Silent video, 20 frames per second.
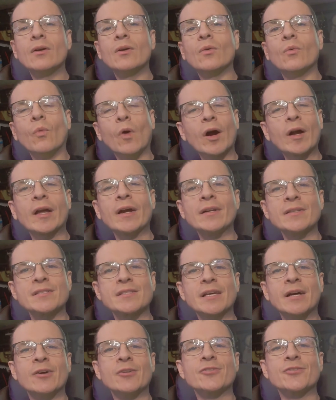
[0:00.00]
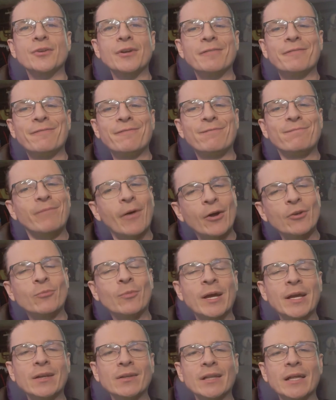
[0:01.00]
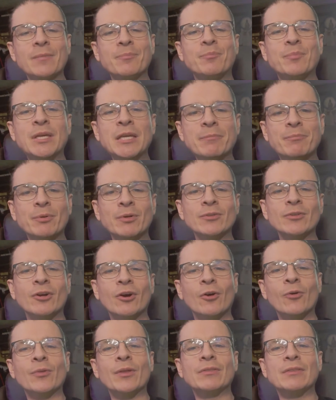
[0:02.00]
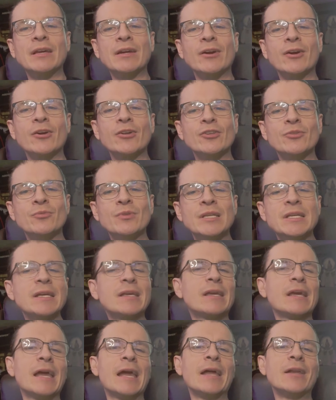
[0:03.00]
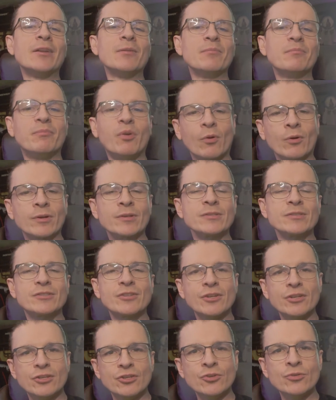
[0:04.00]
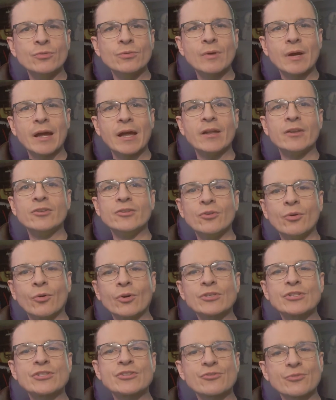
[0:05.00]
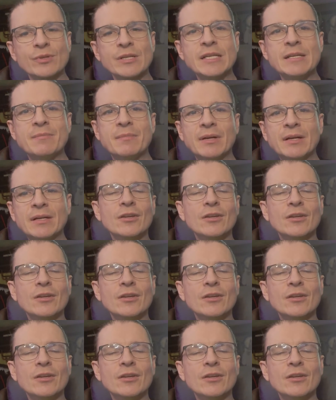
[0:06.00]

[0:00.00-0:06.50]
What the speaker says: Walk-on sounds are a fun way to let people know that they are unique and important to you and your stream.